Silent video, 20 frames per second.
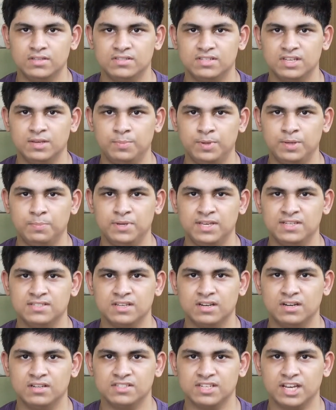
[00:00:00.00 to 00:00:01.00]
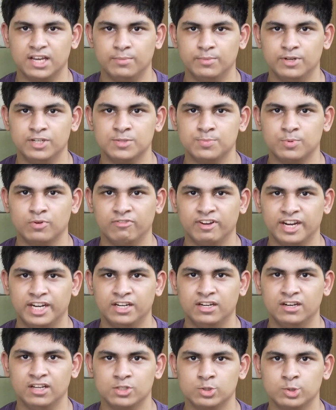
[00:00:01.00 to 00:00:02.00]
CPPs and assignments
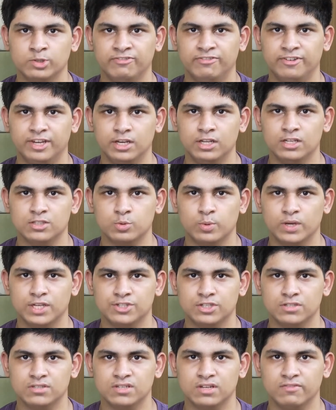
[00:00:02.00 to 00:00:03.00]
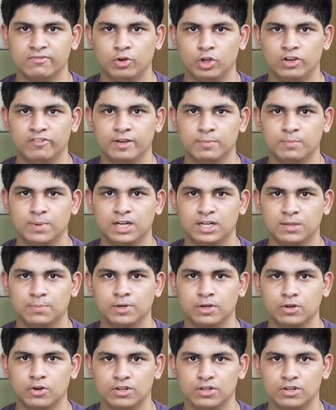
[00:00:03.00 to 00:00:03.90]
provided us with various questions involving multiple